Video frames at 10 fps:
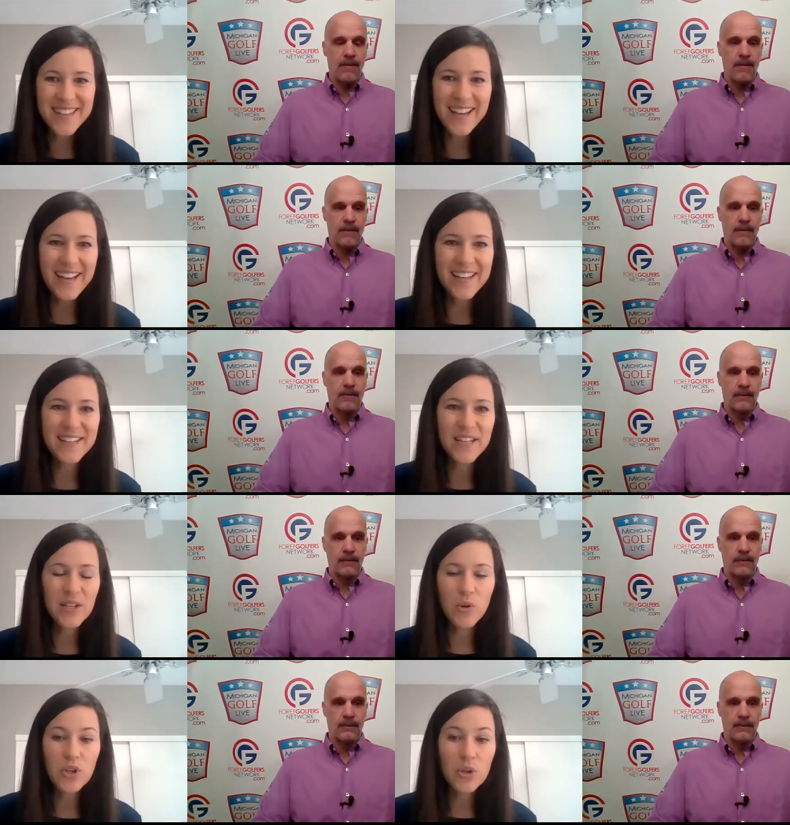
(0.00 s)
Speaker 1: that
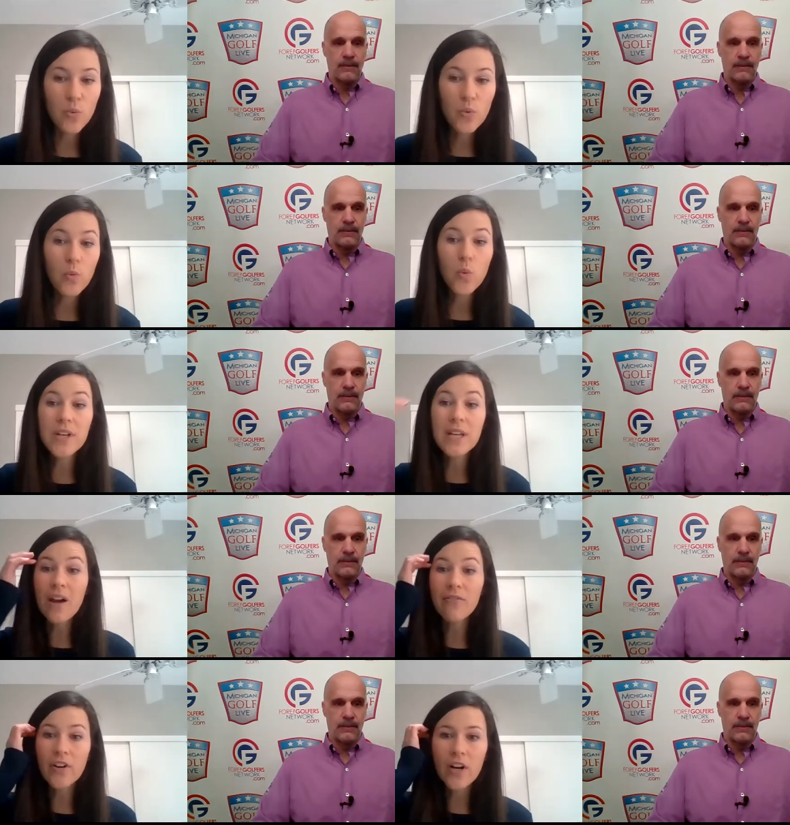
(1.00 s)
we would
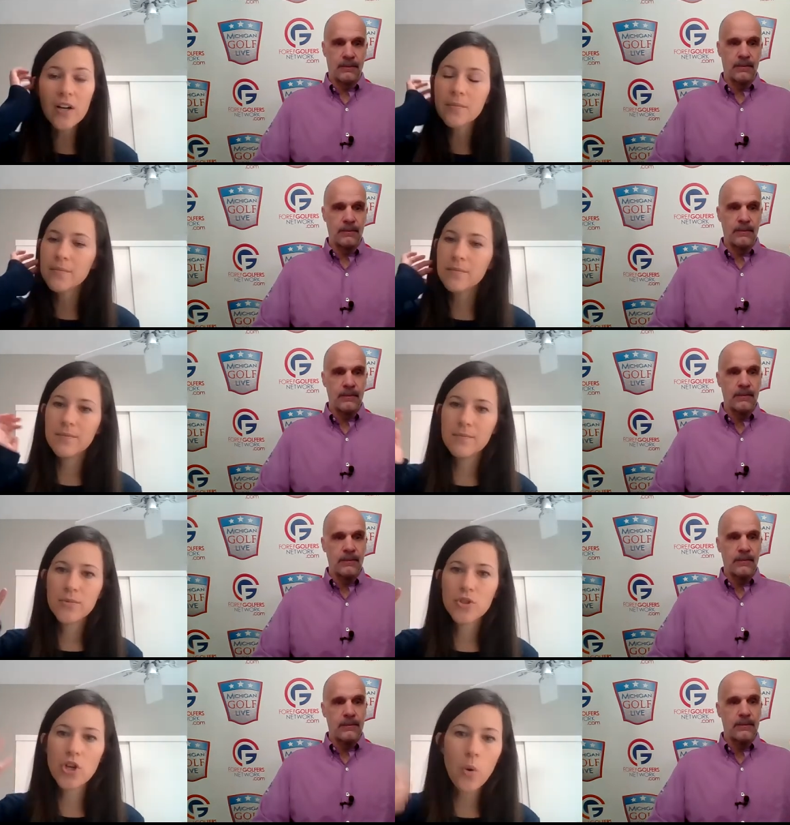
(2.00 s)
never
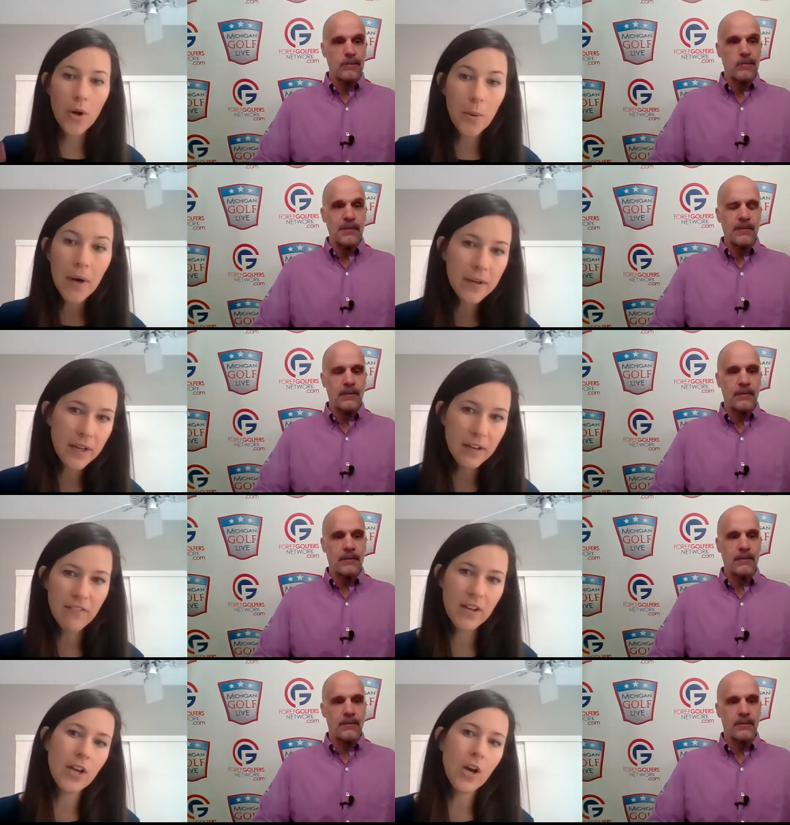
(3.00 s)
show on a marketing
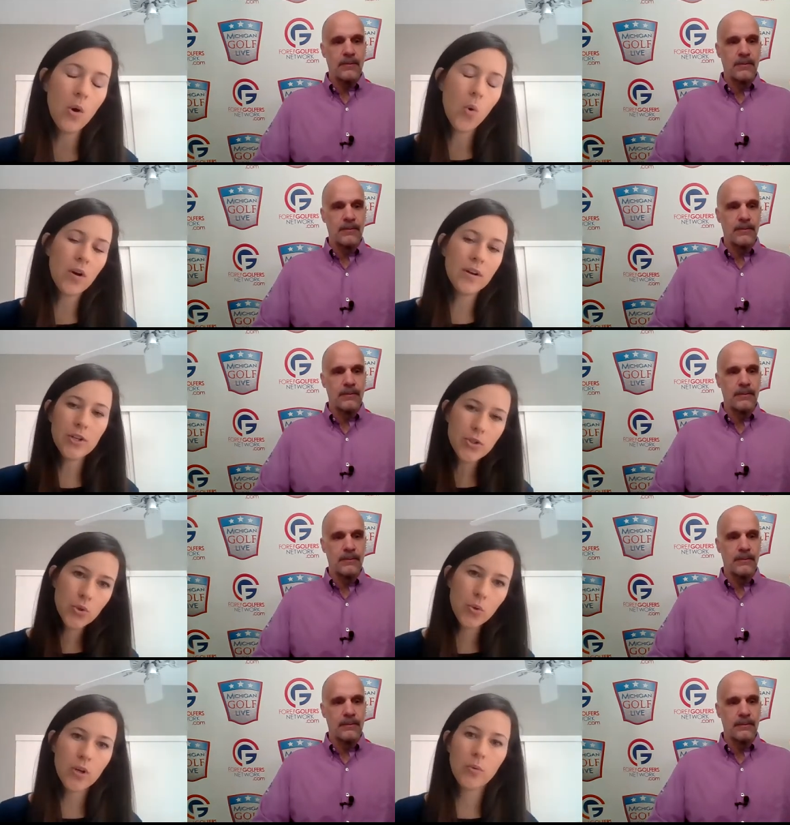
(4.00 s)
video or in a
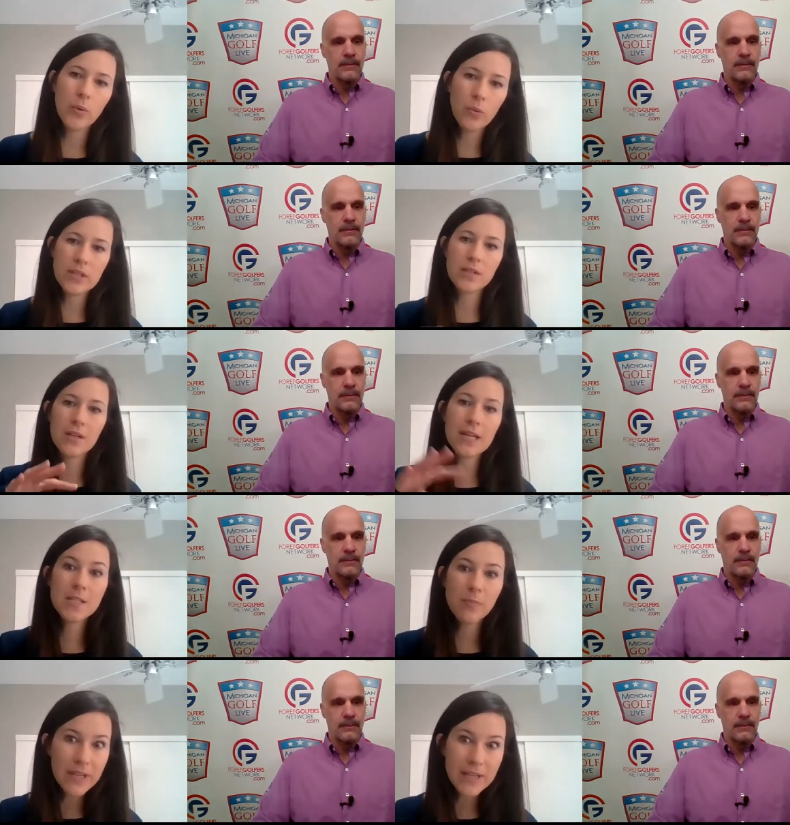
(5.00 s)
tour, we wouldn't
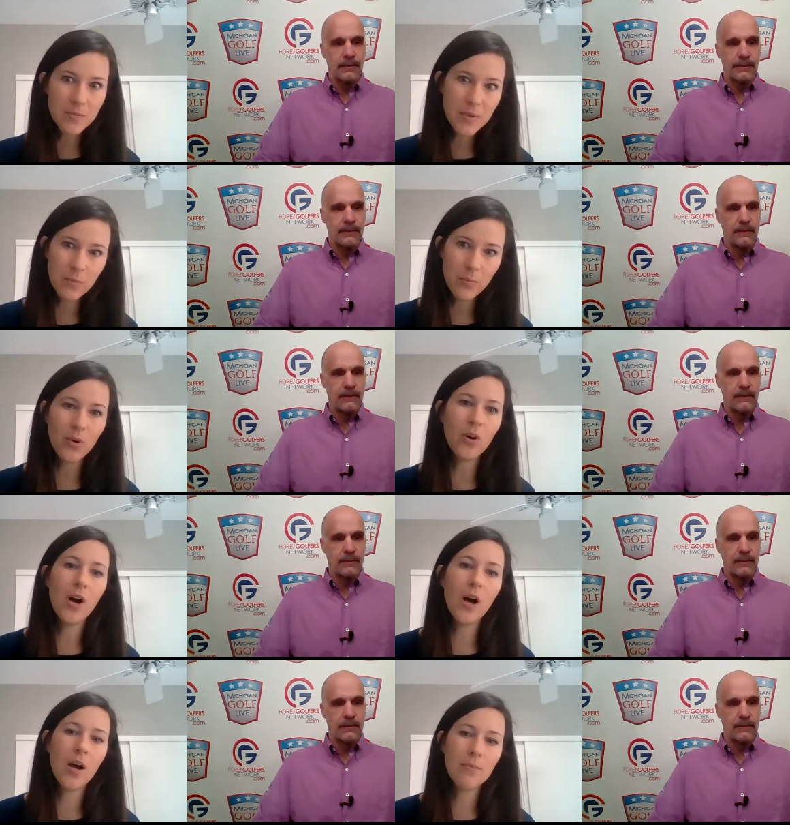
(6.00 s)
explain to people.
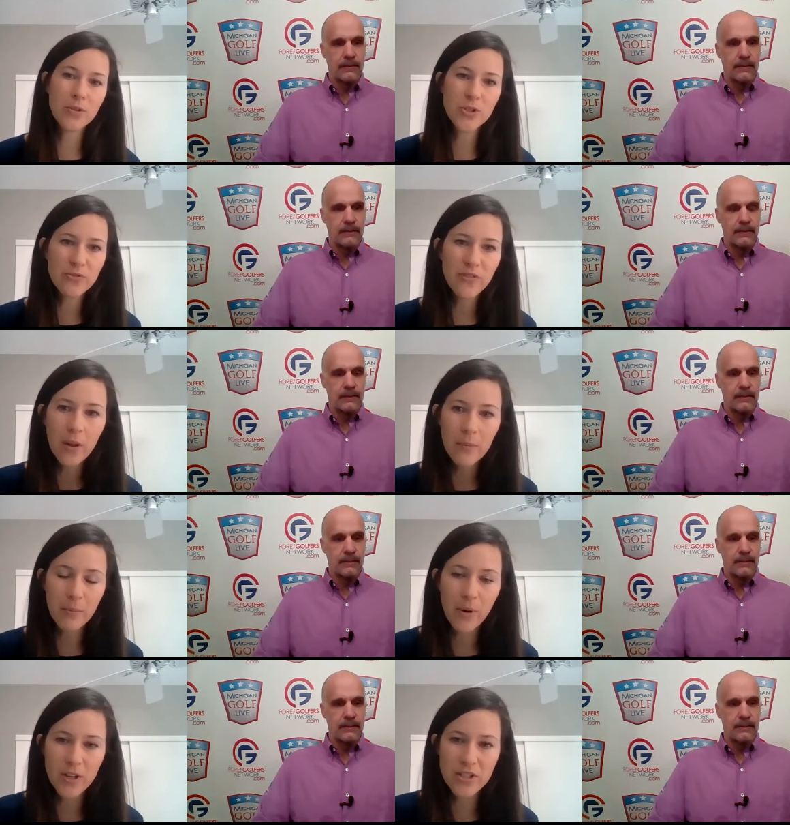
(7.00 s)
Um, there's
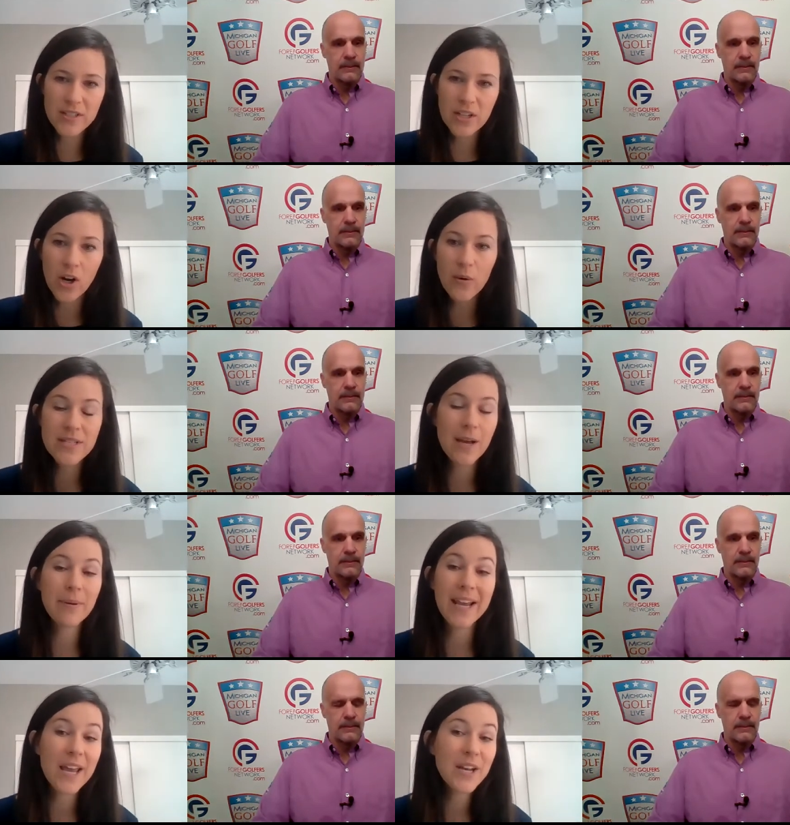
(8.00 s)
development projects that are always
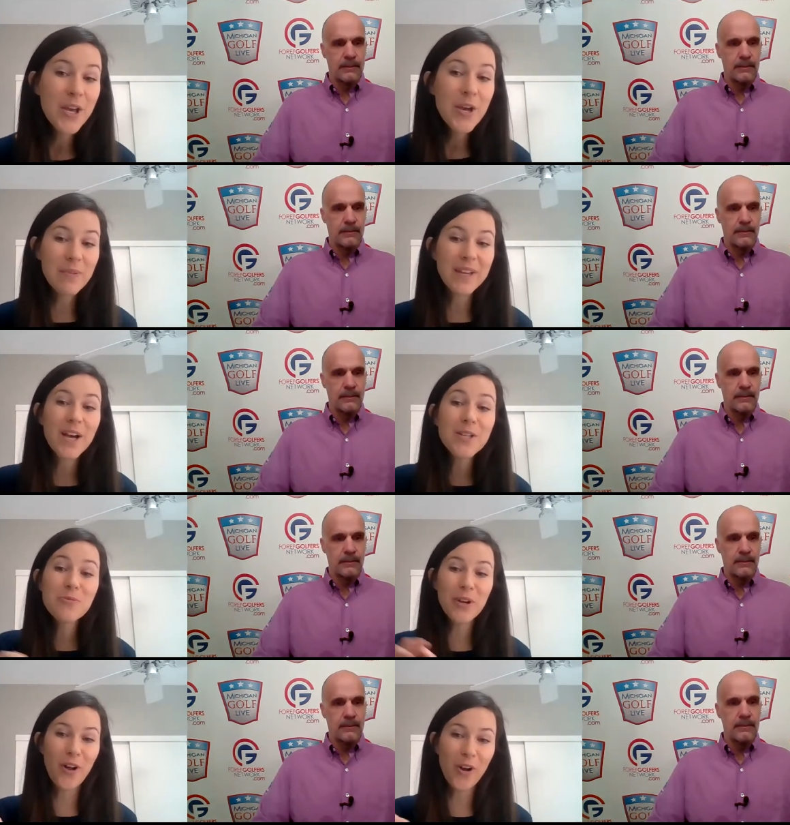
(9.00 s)
happening. And because
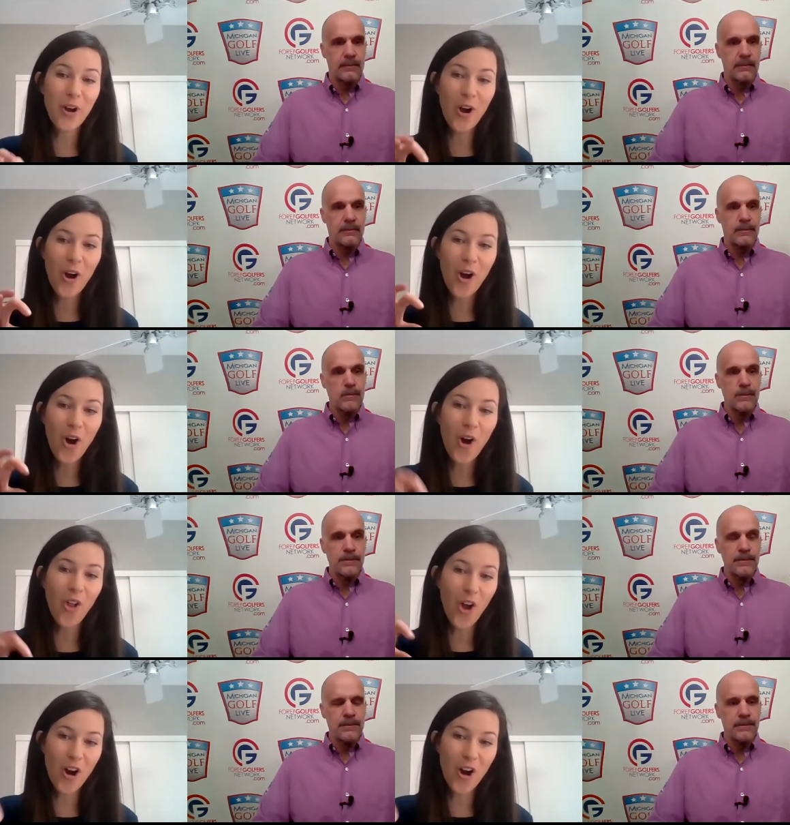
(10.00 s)
we all
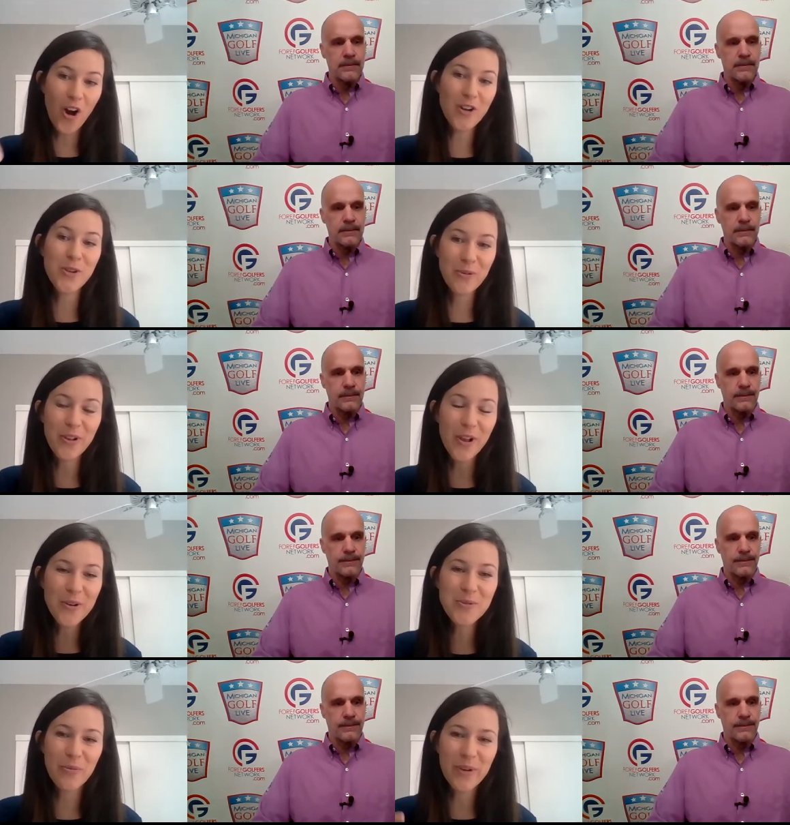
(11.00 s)
all are so
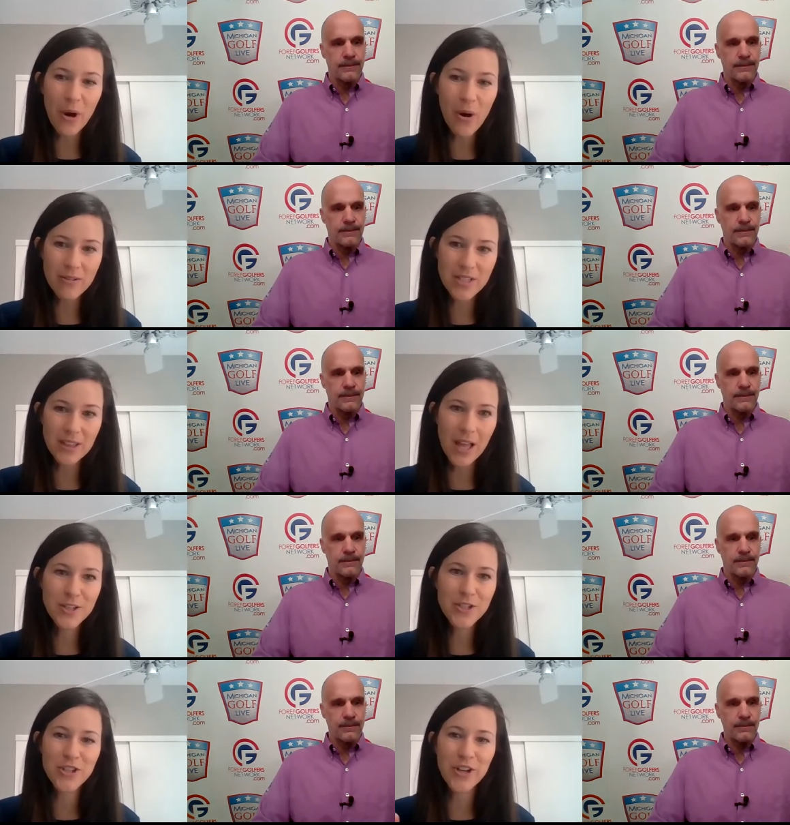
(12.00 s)
close, when we go out to
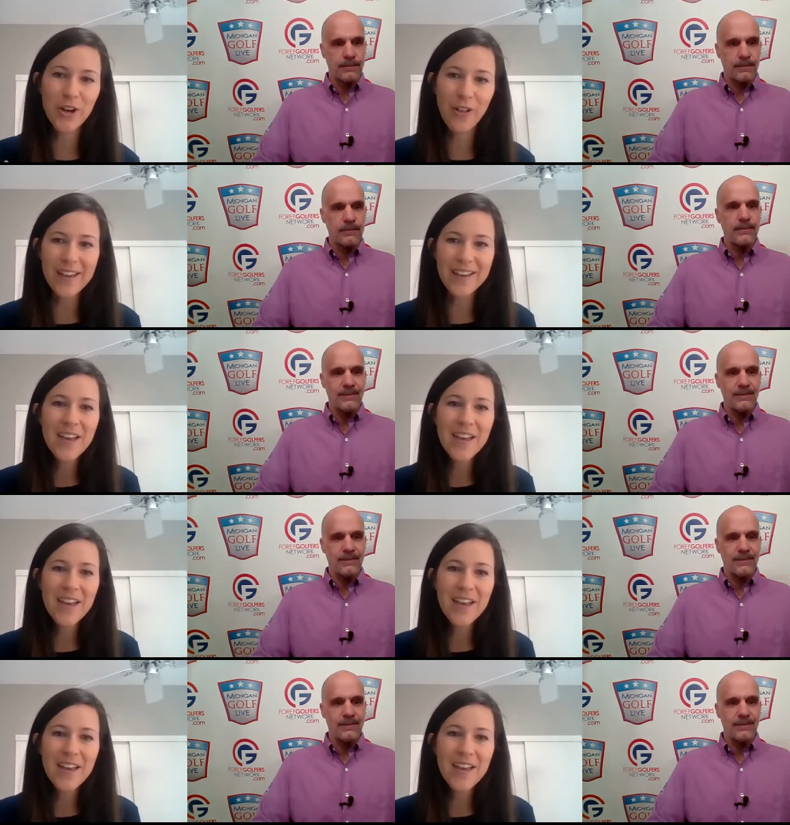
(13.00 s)
lunch, you know, like